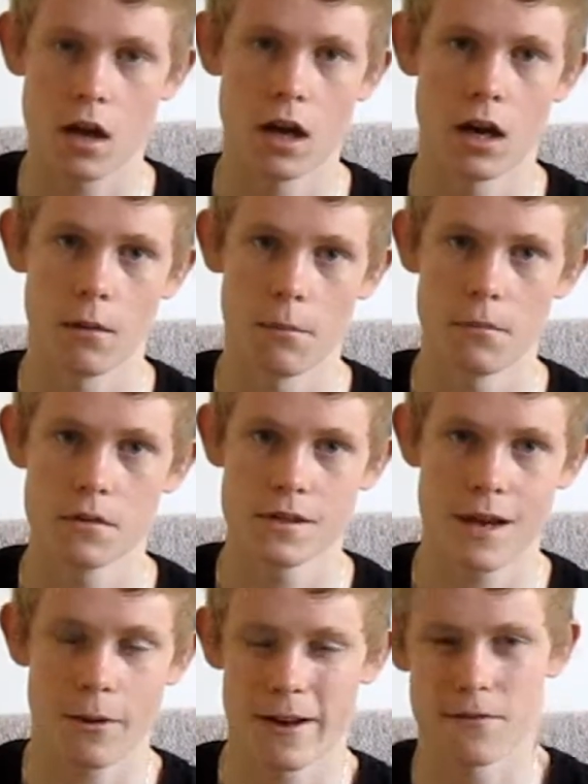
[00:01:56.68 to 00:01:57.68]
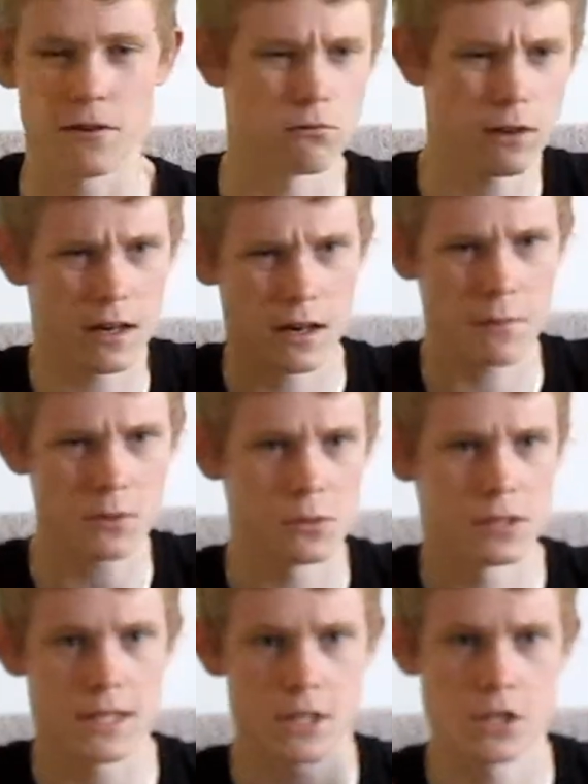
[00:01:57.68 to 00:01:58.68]
So that way if you're running up to a
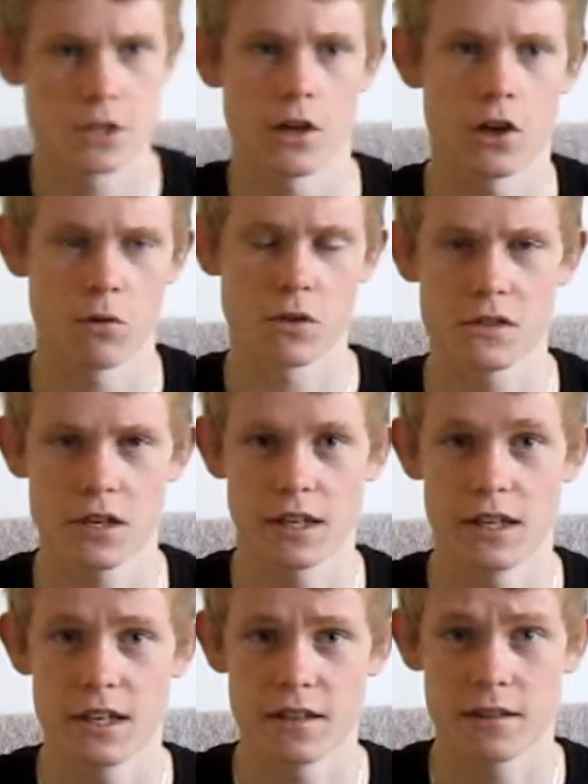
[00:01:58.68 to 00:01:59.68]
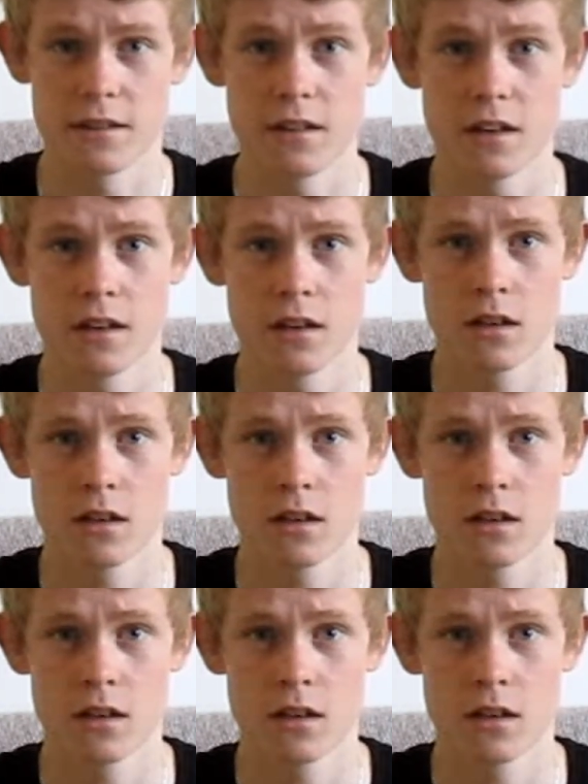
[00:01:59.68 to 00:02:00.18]
ledge and you don't know what's underneath it,